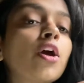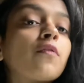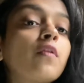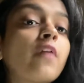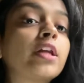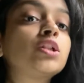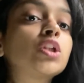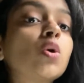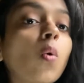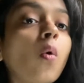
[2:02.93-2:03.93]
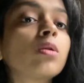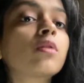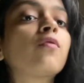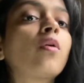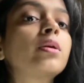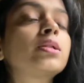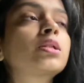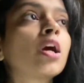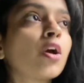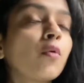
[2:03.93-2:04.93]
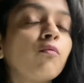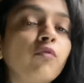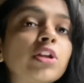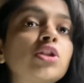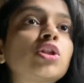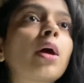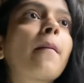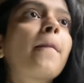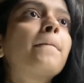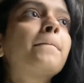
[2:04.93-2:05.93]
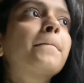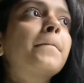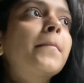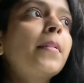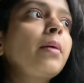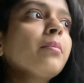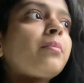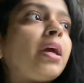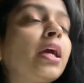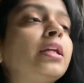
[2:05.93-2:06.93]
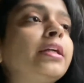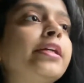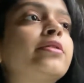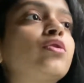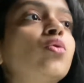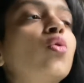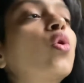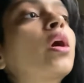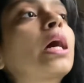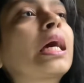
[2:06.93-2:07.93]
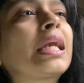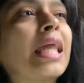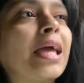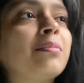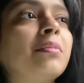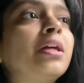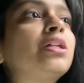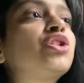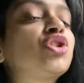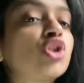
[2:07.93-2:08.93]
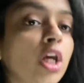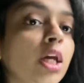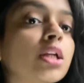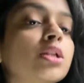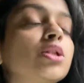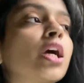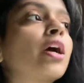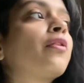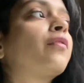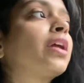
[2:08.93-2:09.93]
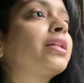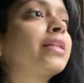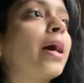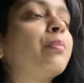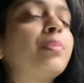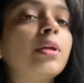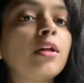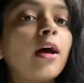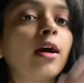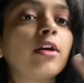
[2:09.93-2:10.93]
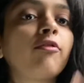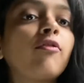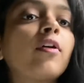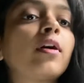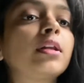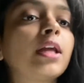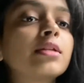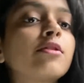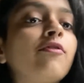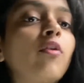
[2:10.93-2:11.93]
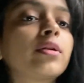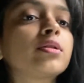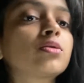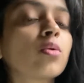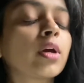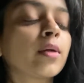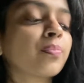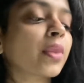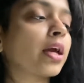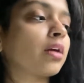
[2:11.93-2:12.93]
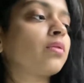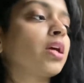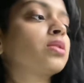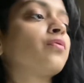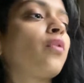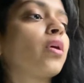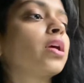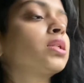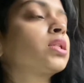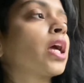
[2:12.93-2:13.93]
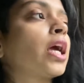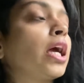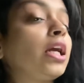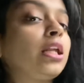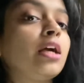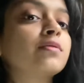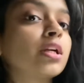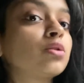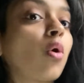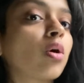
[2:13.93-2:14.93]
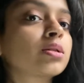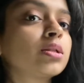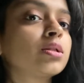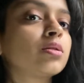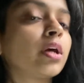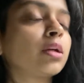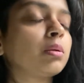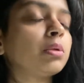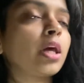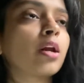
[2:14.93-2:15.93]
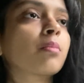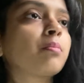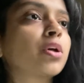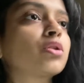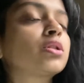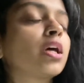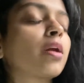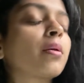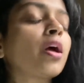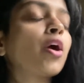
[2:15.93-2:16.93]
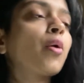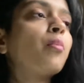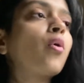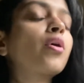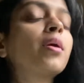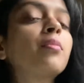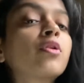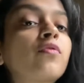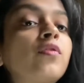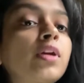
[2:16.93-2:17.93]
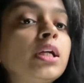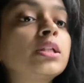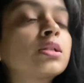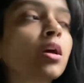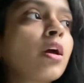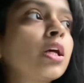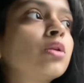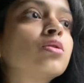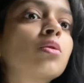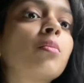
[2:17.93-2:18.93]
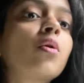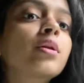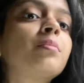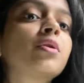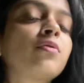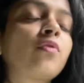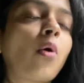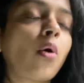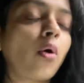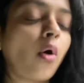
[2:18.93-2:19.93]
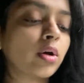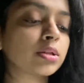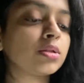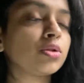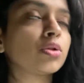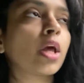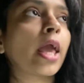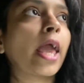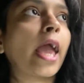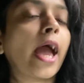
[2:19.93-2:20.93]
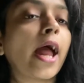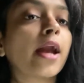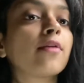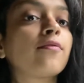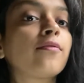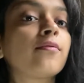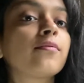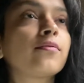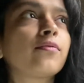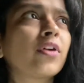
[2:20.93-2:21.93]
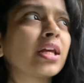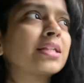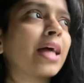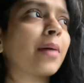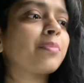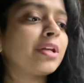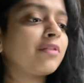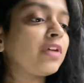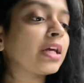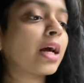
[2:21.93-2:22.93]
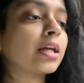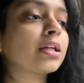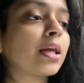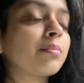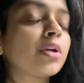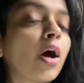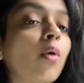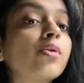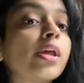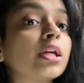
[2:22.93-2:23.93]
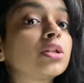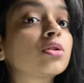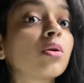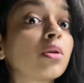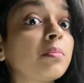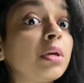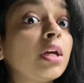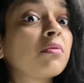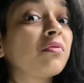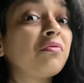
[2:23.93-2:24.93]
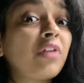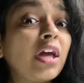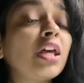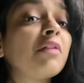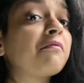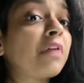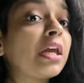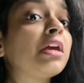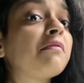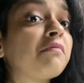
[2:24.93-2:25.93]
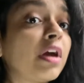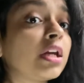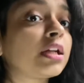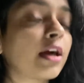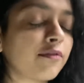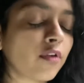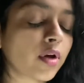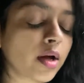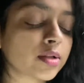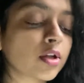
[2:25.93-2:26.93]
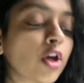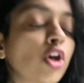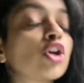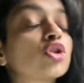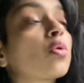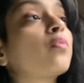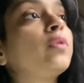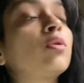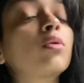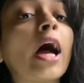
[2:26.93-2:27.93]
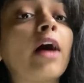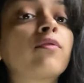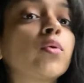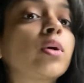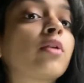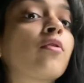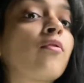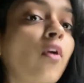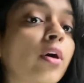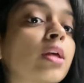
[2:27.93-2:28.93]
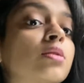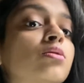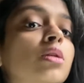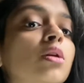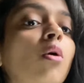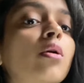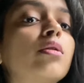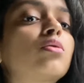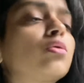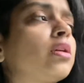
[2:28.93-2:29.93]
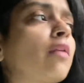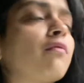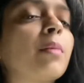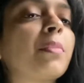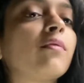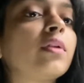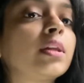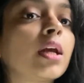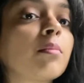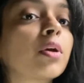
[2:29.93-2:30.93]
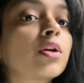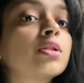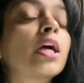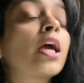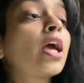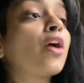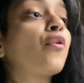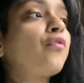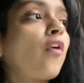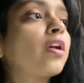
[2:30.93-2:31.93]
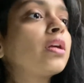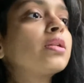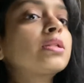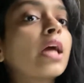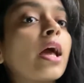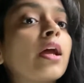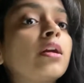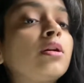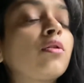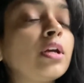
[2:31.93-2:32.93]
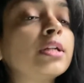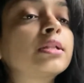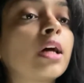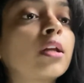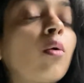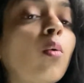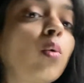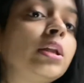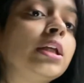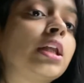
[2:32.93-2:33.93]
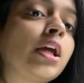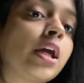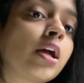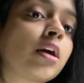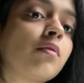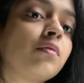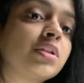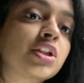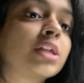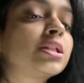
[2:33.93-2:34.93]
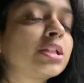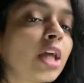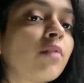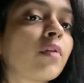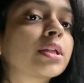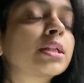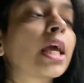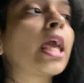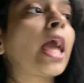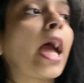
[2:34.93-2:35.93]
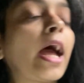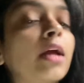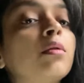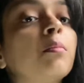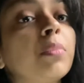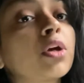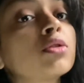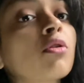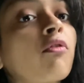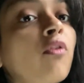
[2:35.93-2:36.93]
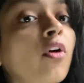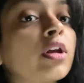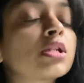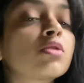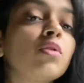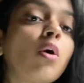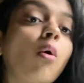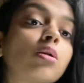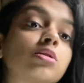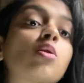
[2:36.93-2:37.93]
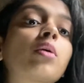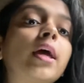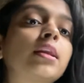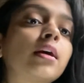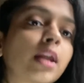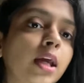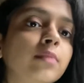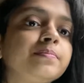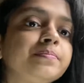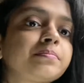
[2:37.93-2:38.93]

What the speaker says: we are vanishing all the forests, which may lead to climate change. For example, if there's a forest, okay, if there's a forest, it gives us oxygen, right? Because there are more number of trees, so more number of oxygen. And for example, if we cut them down, it's gonna be very tough for us. So we don't have to cut forests in order to develop everything, because forests and trees are the only thing which can save us. And because of forests, we also get the rain.